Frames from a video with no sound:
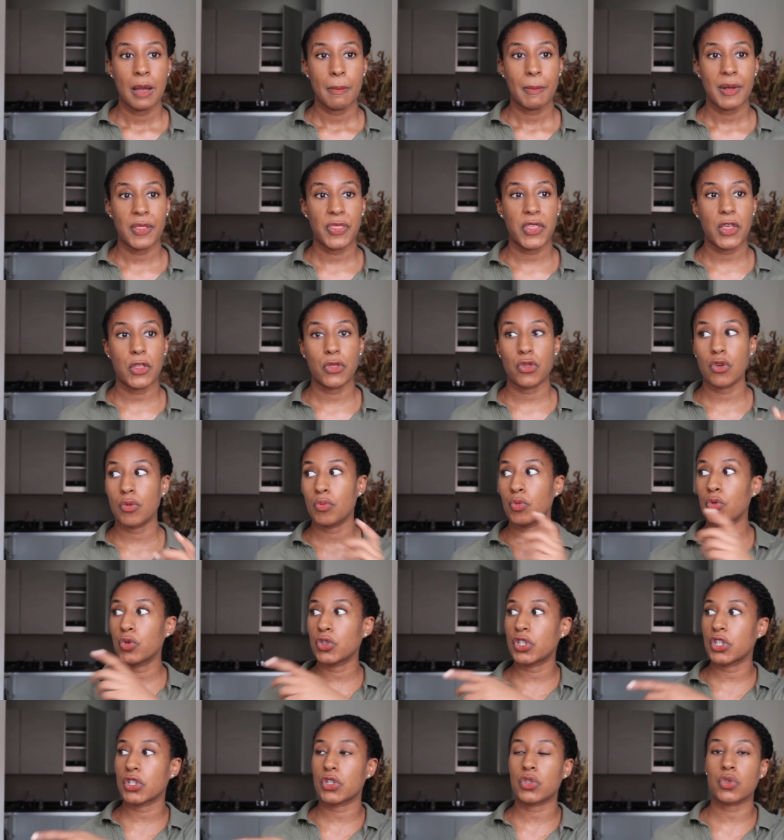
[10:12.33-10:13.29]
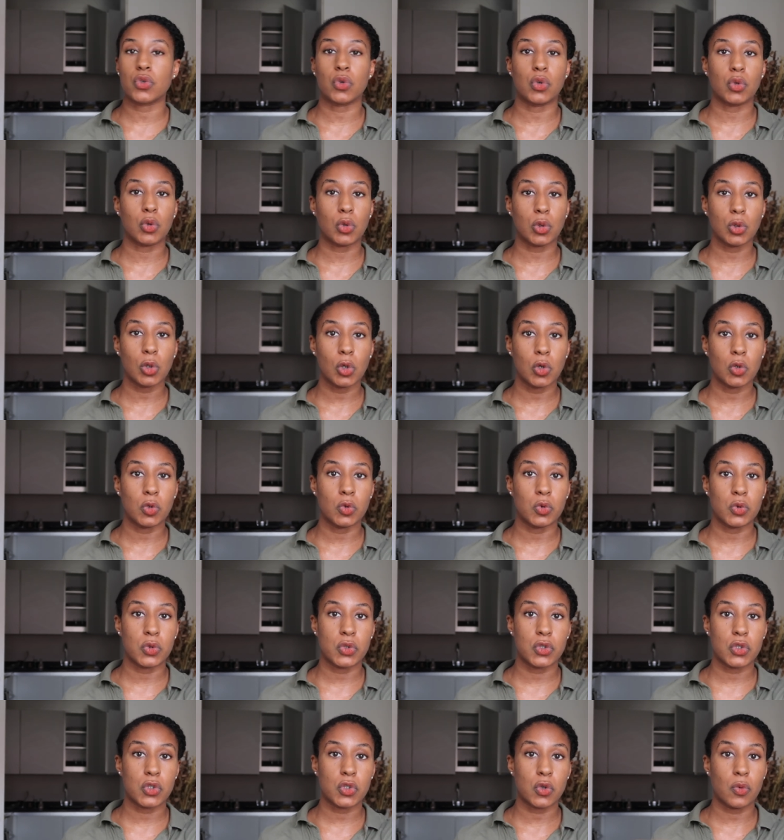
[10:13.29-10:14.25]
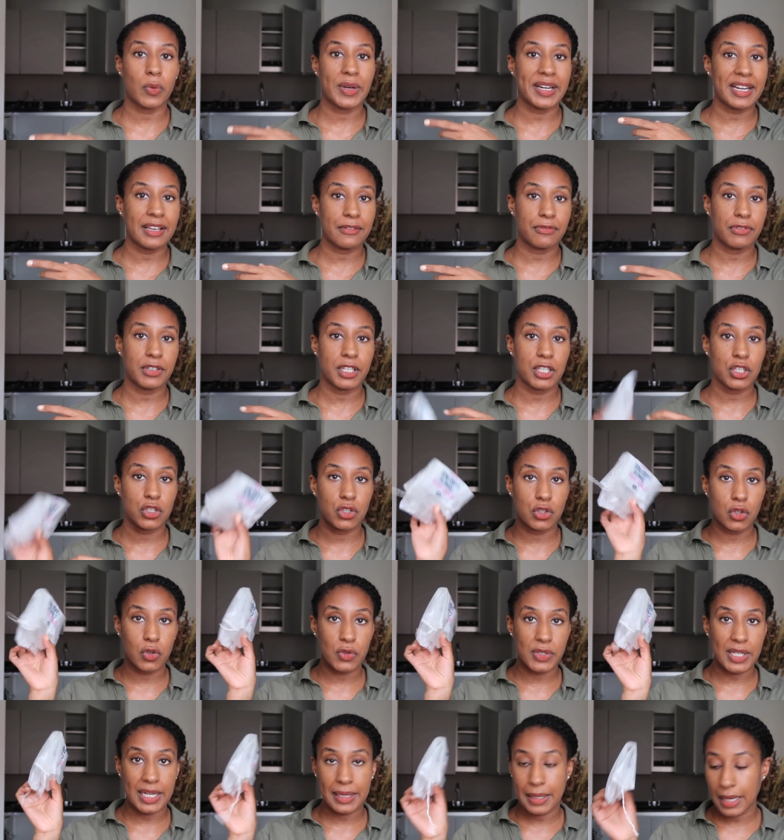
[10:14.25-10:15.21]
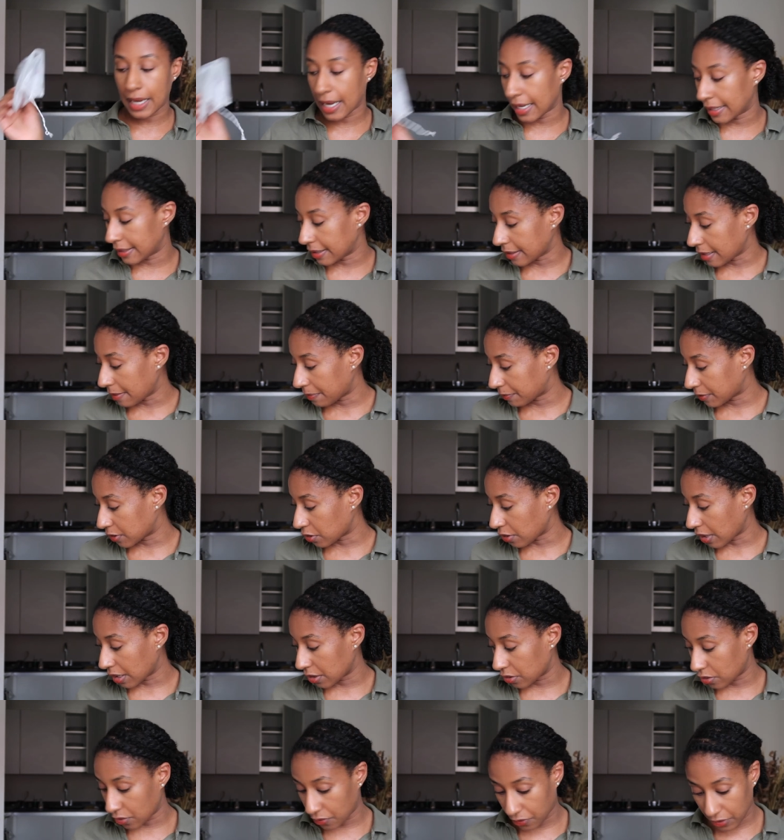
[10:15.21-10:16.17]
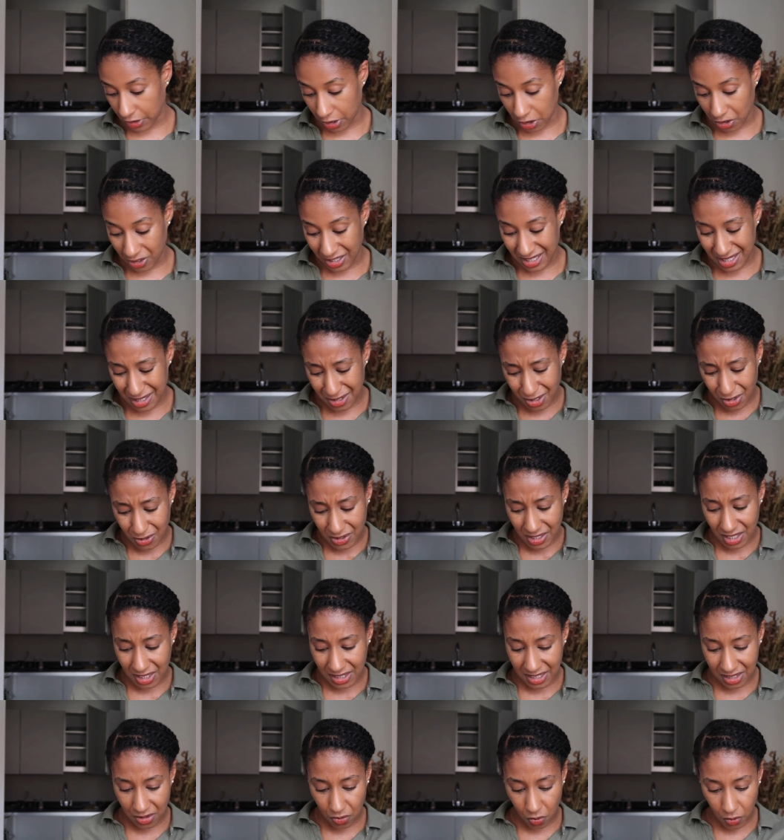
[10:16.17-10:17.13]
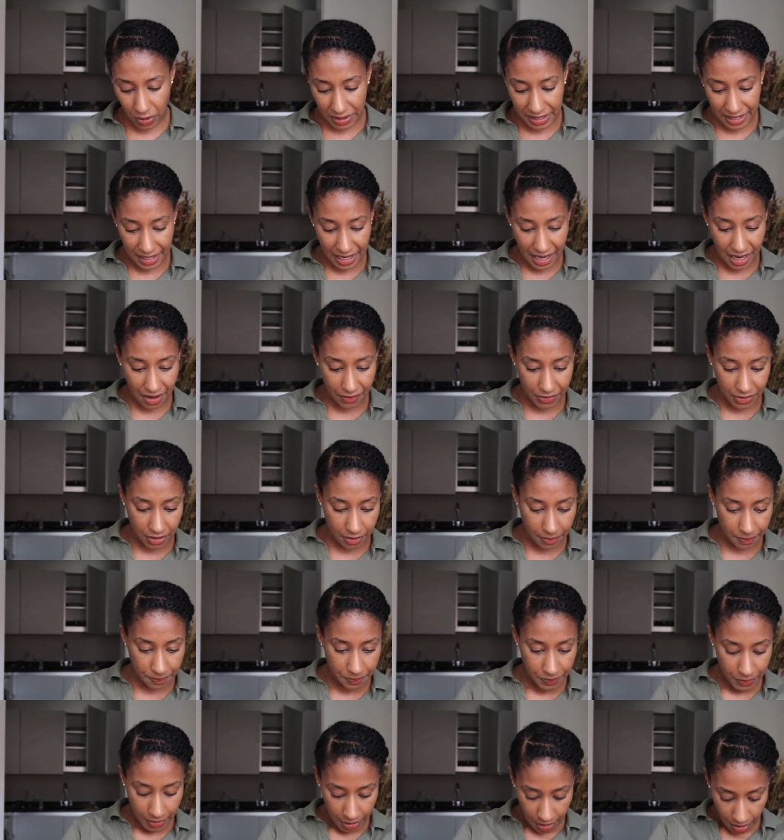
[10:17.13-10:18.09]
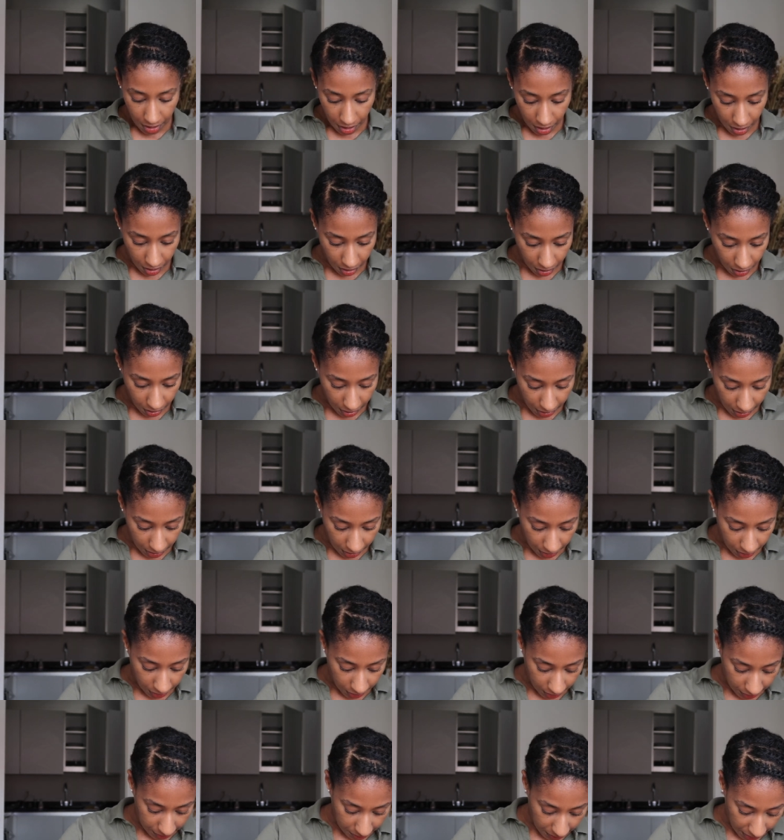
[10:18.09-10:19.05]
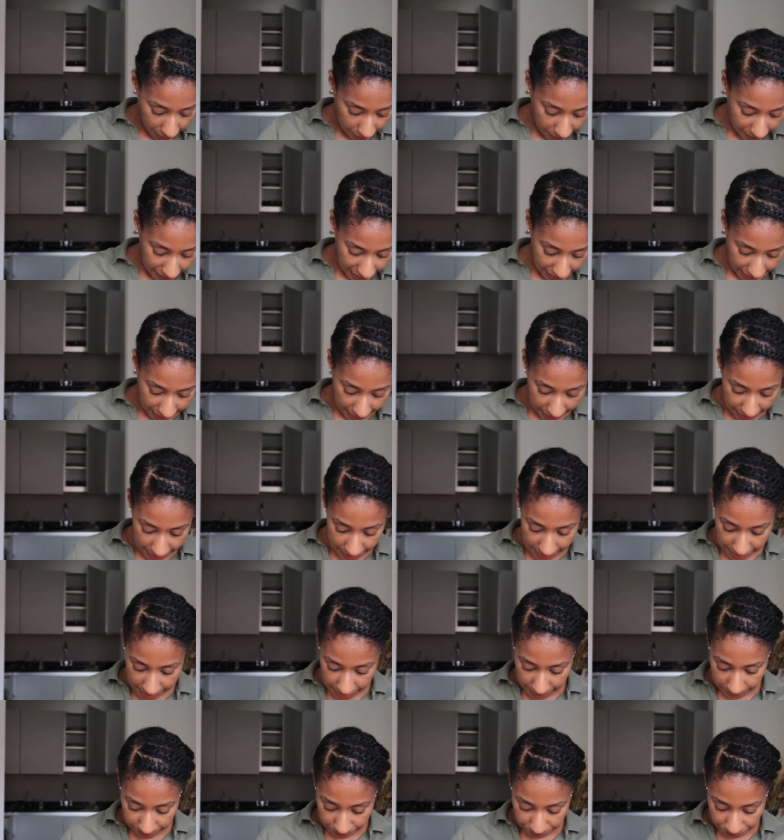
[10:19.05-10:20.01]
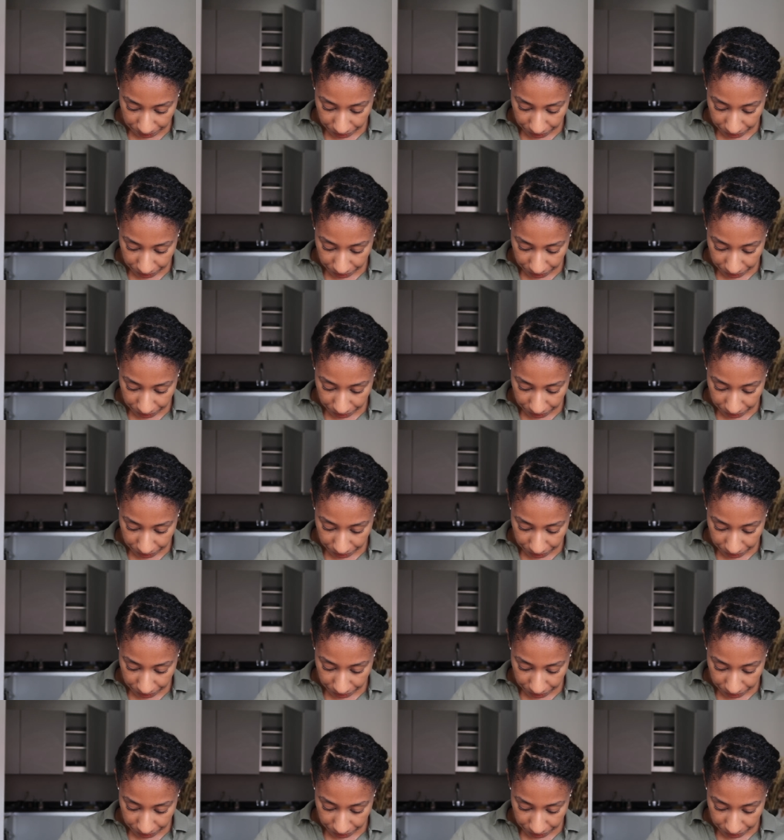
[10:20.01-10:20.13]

but then the Muji store closed, so when I finished those I ended up trying to finish this because I didn't want to have them in my place.